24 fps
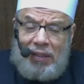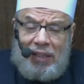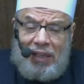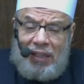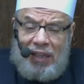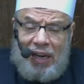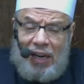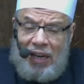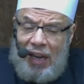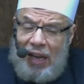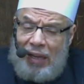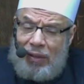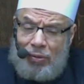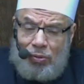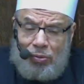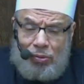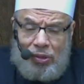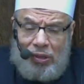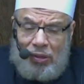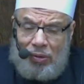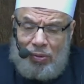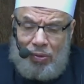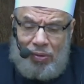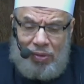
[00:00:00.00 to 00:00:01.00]
Your
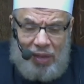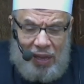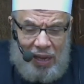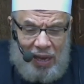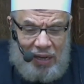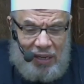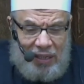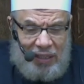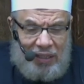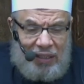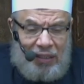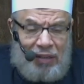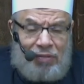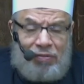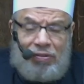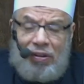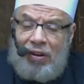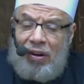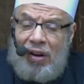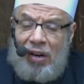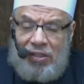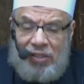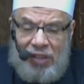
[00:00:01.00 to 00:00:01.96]
followers will not be able